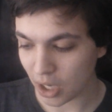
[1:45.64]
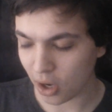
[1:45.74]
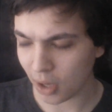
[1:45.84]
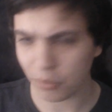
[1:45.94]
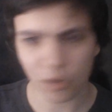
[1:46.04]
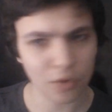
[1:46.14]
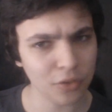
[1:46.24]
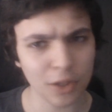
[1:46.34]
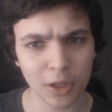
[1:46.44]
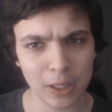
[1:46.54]
I'm not
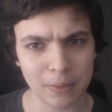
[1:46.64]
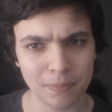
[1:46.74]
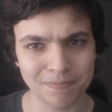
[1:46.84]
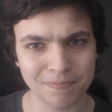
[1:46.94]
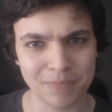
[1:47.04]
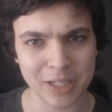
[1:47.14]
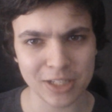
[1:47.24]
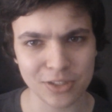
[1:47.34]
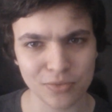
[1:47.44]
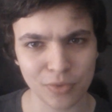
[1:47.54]
the
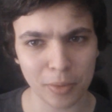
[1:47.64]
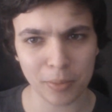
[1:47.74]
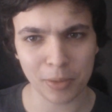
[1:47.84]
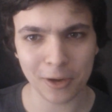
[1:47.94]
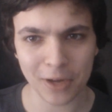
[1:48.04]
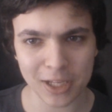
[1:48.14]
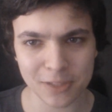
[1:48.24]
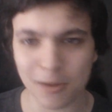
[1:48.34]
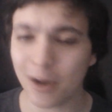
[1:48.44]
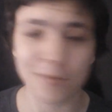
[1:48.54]
biggest Robert Plant
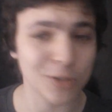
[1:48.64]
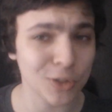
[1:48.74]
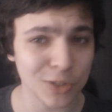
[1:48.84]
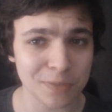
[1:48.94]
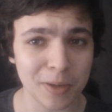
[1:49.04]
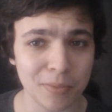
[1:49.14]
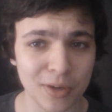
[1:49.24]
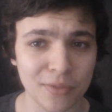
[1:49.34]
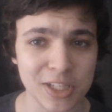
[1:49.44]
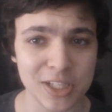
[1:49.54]
expert. I'm sure there's people
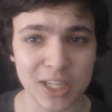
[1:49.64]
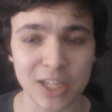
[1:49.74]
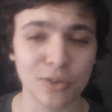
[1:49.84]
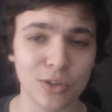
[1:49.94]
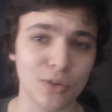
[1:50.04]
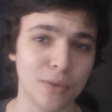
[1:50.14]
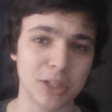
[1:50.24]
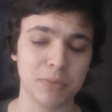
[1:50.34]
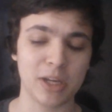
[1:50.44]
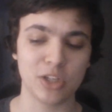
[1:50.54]
in the VC who can do a
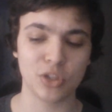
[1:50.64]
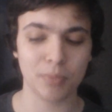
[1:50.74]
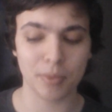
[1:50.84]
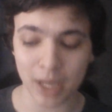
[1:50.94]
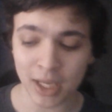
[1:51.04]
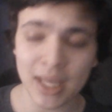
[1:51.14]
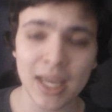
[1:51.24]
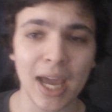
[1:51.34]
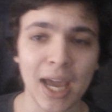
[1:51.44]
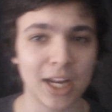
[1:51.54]
much better job than me.
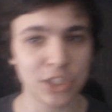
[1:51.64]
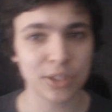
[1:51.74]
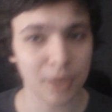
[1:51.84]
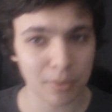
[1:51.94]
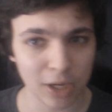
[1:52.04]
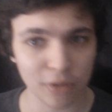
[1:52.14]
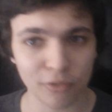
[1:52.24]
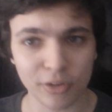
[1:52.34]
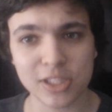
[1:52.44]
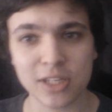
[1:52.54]
And actually one of my good
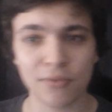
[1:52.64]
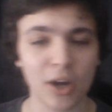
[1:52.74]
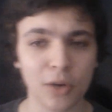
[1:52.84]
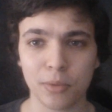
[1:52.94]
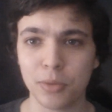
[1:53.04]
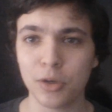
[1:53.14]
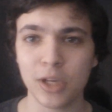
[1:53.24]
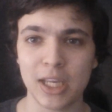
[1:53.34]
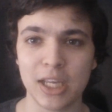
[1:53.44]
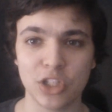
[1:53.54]
friends in the vinyl
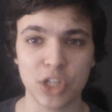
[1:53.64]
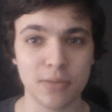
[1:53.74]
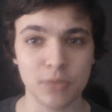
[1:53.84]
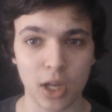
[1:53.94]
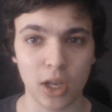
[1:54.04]
community here, James,